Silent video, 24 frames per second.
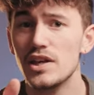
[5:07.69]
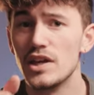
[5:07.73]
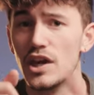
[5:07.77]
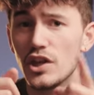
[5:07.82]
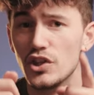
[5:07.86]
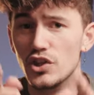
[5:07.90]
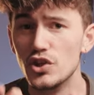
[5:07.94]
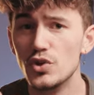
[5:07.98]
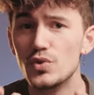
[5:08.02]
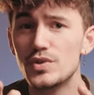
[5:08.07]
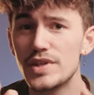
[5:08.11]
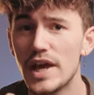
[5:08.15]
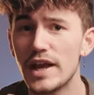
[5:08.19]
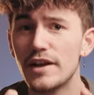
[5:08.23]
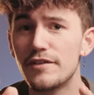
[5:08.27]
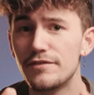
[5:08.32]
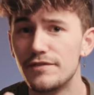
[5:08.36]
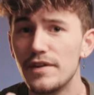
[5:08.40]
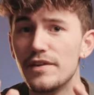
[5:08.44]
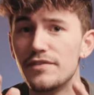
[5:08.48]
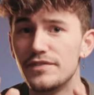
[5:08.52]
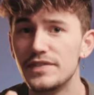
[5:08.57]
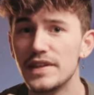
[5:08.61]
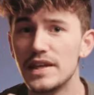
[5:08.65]
and you take
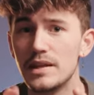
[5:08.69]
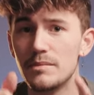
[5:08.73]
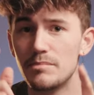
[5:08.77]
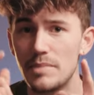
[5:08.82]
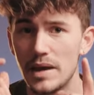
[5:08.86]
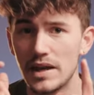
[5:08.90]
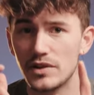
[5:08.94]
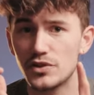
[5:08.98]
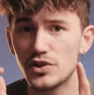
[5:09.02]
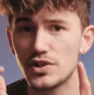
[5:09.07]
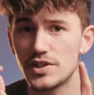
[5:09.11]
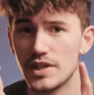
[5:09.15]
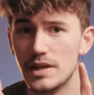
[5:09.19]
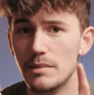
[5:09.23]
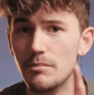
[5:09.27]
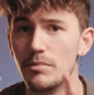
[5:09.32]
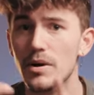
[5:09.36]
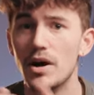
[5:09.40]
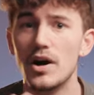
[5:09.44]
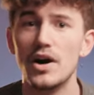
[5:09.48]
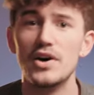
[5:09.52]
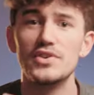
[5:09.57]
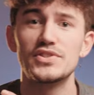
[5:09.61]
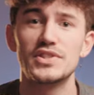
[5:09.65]
15 pictures in a
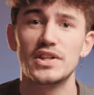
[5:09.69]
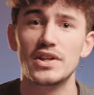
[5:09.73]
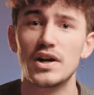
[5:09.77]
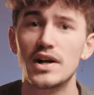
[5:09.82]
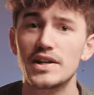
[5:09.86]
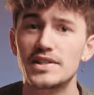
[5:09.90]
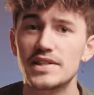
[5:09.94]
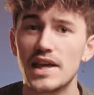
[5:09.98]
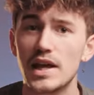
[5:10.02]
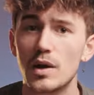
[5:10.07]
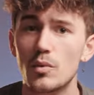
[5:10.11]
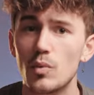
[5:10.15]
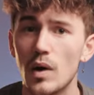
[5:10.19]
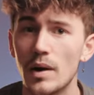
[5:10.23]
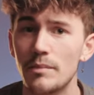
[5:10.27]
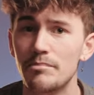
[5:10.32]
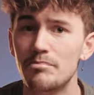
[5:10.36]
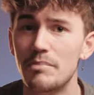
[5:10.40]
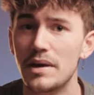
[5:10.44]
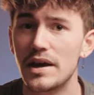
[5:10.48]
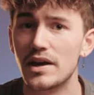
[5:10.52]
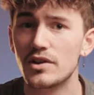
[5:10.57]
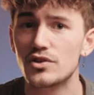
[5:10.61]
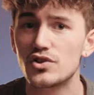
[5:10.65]
burst and I take one
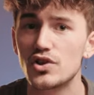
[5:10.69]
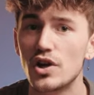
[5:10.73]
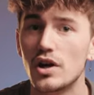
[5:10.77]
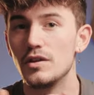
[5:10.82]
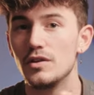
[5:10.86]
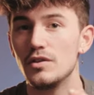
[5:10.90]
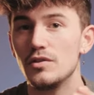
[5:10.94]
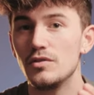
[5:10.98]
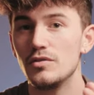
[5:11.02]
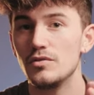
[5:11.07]
picture,